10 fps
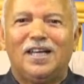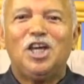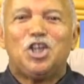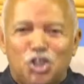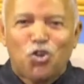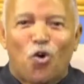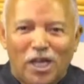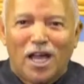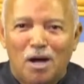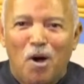He's
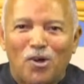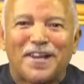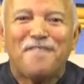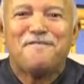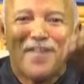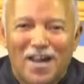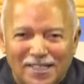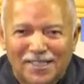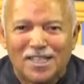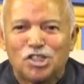talking about
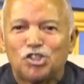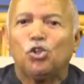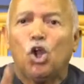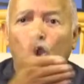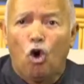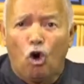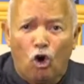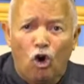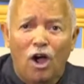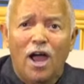revertance to the
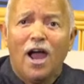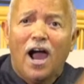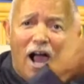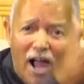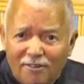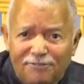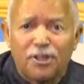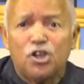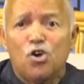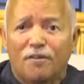law
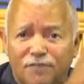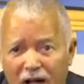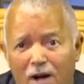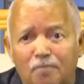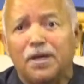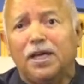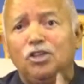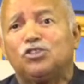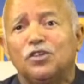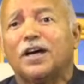after you have come
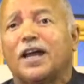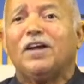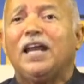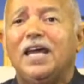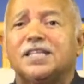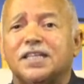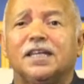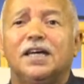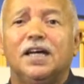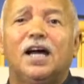into the
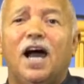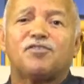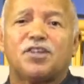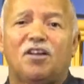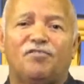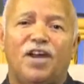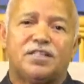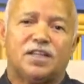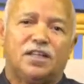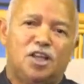revelation of
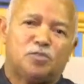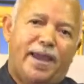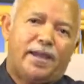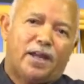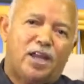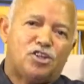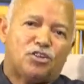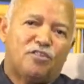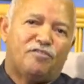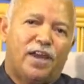salvation is by grace
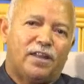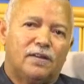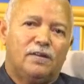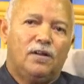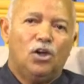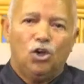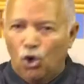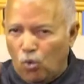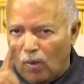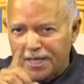through faith.
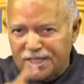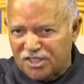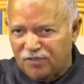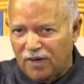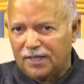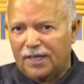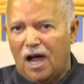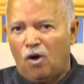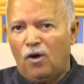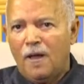Look what he says further
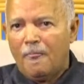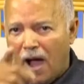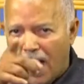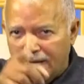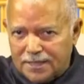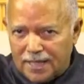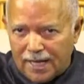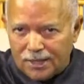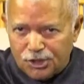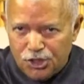now. I
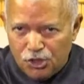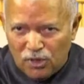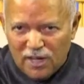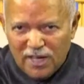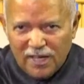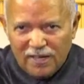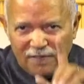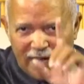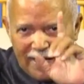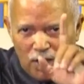say unto you,
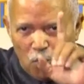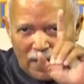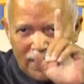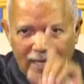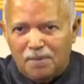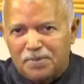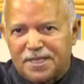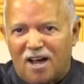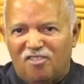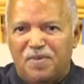if anyone let
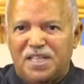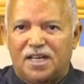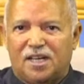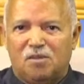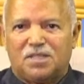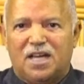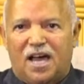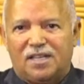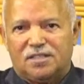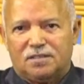himself be
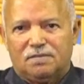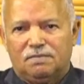circumcised,